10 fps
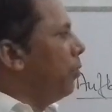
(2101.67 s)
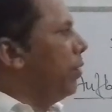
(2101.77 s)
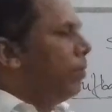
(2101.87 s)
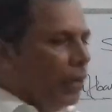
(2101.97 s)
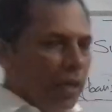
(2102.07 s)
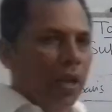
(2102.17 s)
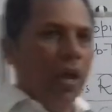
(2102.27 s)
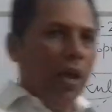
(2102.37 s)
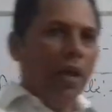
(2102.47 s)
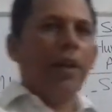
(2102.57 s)
we will
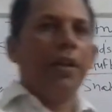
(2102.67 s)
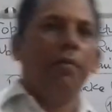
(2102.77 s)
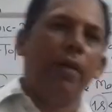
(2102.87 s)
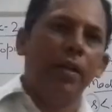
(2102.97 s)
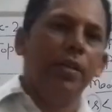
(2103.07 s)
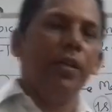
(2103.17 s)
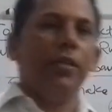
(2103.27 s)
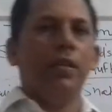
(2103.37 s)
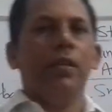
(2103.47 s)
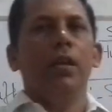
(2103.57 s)
revise
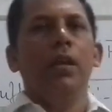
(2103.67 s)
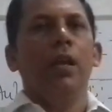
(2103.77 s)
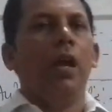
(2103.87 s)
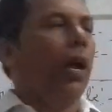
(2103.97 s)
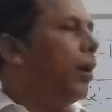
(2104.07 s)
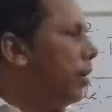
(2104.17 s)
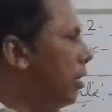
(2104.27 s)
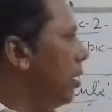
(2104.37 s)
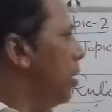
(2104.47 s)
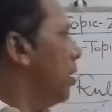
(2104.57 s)
it, and